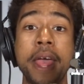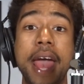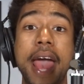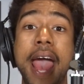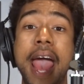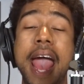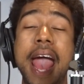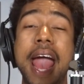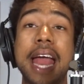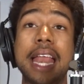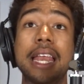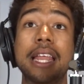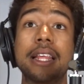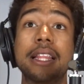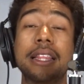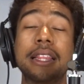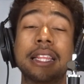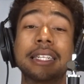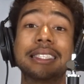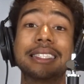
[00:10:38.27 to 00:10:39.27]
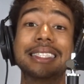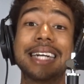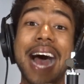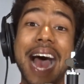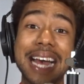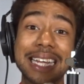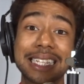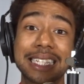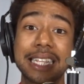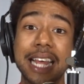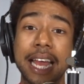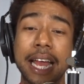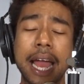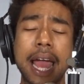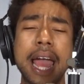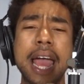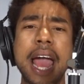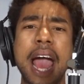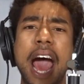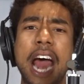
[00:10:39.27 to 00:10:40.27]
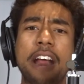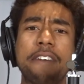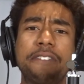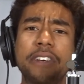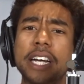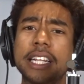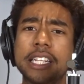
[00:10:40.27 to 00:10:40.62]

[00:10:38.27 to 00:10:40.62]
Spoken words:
And the last thing, and I feel